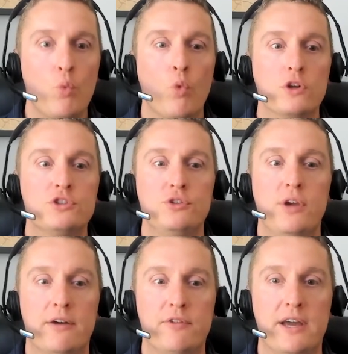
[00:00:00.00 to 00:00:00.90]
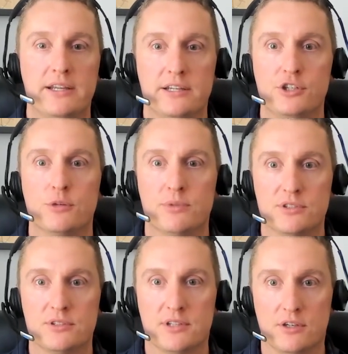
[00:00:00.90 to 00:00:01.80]
Once you have that into your
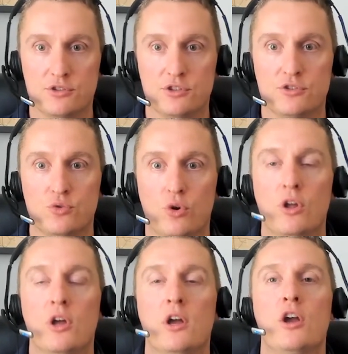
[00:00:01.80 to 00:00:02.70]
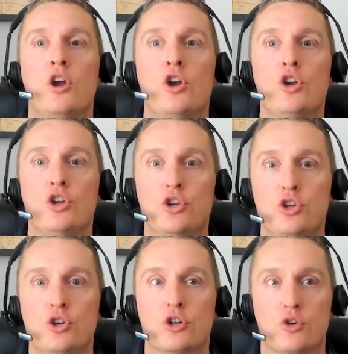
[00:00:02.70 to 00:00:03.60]
business intelligence tool,
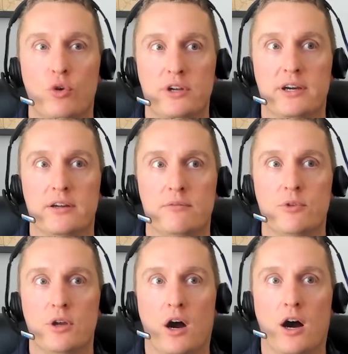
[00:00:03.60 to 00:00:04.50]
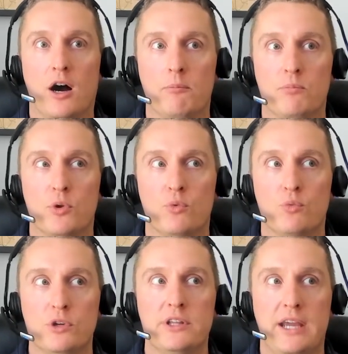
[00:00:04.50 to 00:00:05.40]
you're going to
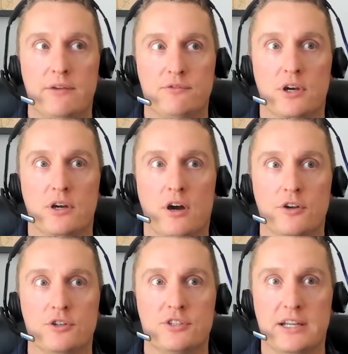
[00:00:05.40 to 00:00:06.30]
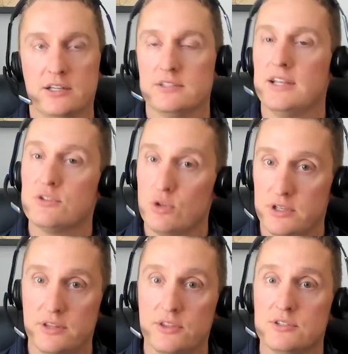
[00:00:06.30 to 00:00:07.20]
really have to understand, because
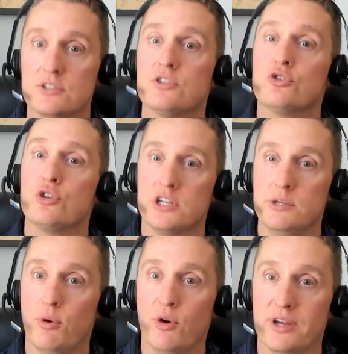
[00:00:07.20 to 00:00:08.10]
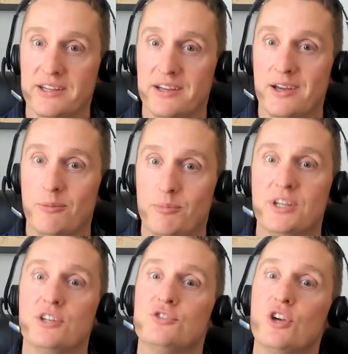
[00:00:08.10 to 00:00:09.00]
this is a tricky point,
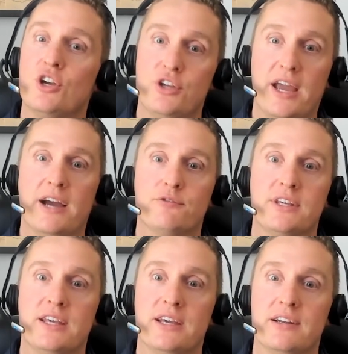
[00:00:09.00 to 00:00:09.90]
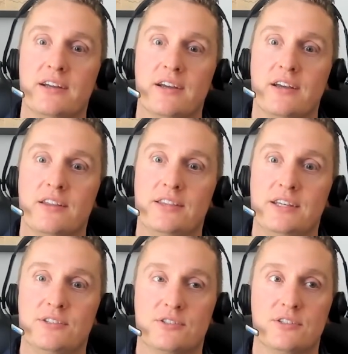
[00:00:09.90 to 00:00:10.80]
because you have to get
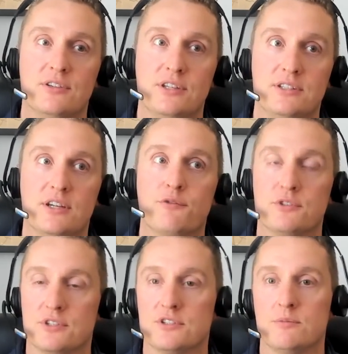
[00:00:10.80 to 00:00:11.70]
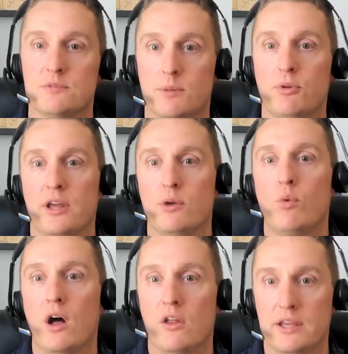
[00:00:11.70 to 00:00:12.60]
these different systems to play
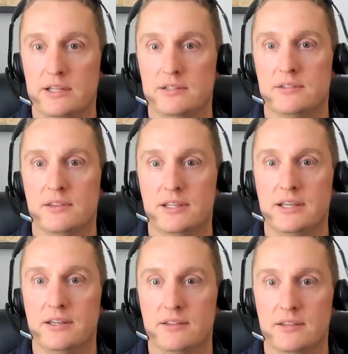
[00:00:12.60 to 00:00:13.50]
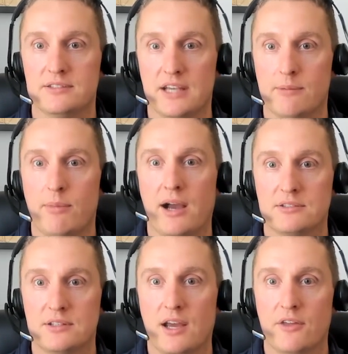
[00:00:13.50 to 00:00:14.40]
well in the
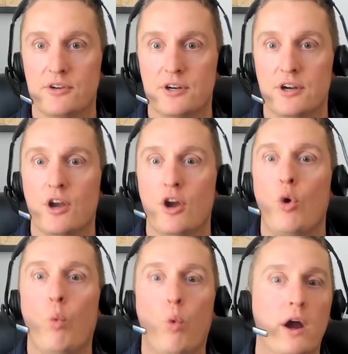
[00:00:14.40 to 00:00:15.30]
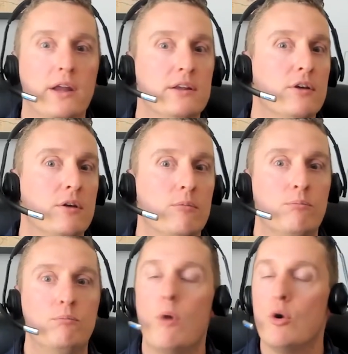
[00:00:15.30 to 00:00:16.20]
sandbox together. What
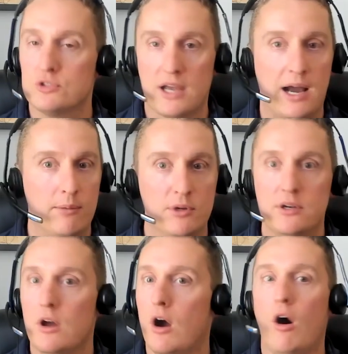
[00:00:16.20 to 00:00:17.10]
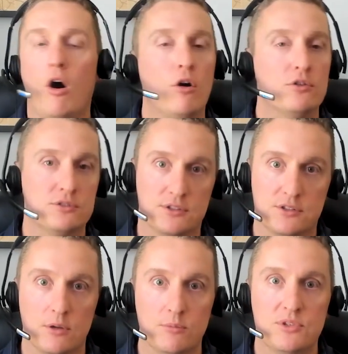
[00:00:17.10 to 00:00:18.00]
most common, all
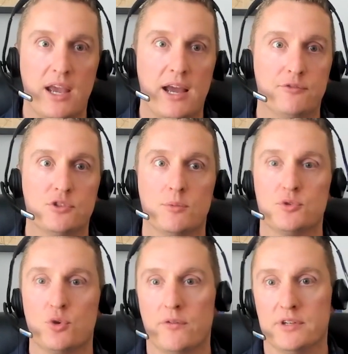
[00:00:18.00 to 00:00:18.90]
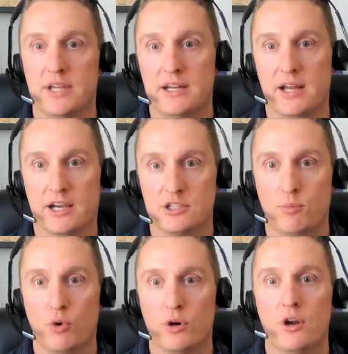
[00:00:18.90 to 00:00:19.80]
systems have some sort of a data
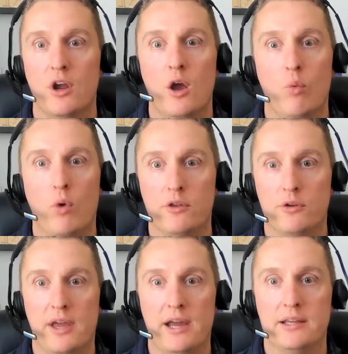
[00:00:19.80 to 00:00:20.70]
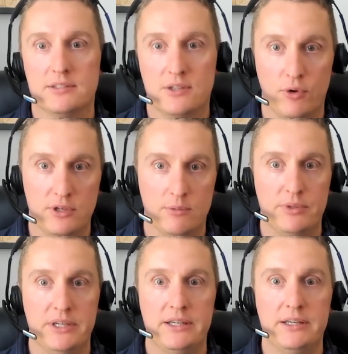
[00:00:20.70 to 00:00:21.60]
export, whether that is going to
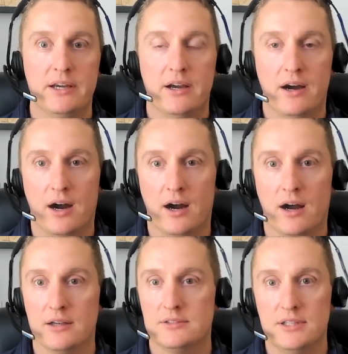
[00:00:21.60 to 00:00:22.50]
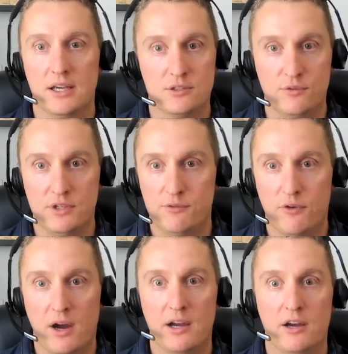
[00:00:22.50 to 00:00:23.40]
be a CSV
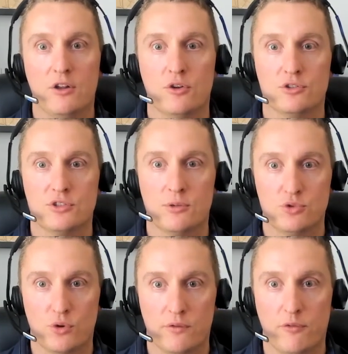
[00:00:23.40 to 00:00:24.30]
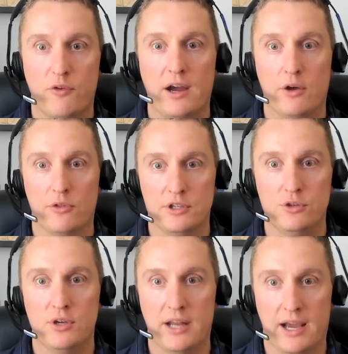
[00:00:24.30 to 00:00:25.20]
file or some sort of a file that
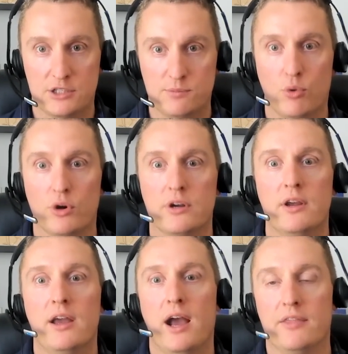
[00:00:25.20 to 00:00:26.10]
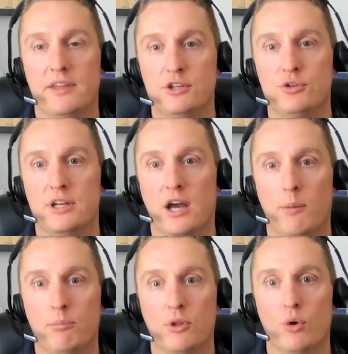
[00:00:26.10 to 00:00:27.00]
you can export, and then you can
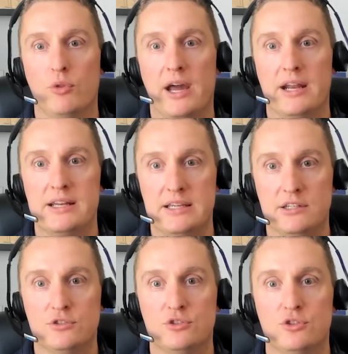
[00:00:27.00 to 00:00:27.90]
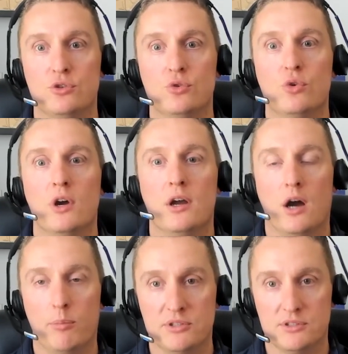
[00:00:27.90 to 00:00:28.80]
upload that into
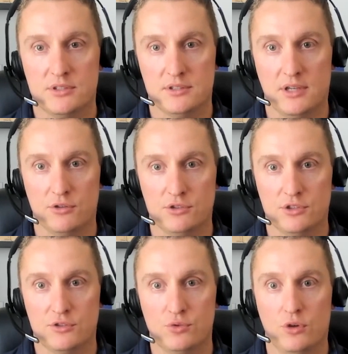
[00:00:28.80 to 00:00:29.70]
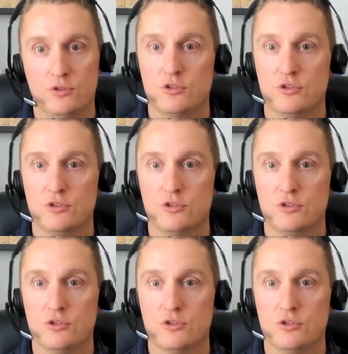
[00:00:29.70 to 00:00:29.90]
a business intelligence tool.